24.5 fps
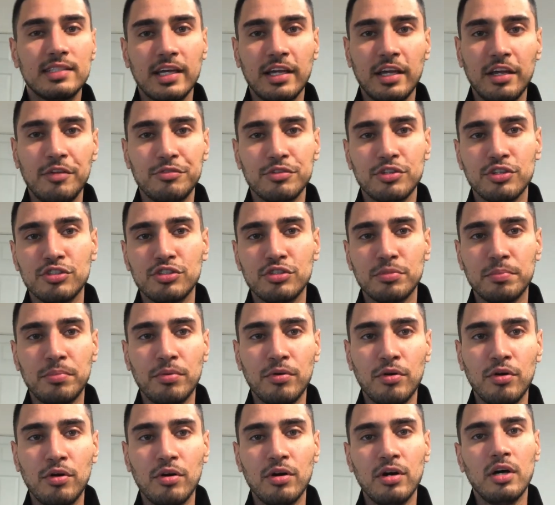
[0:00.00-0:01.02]
Thank you for the
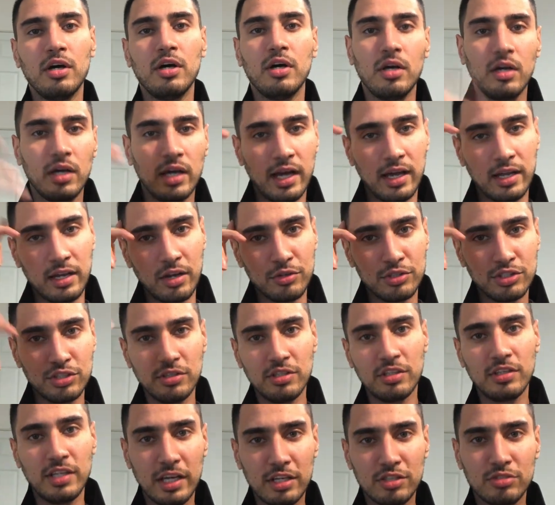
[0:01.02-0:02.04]
support. And I'll see you
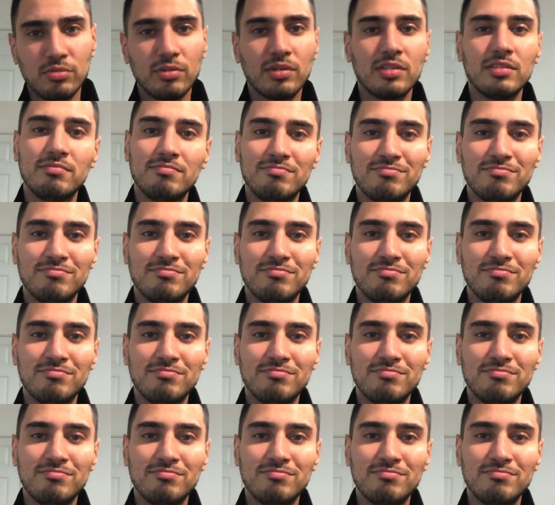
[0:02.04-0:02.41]
in the next one.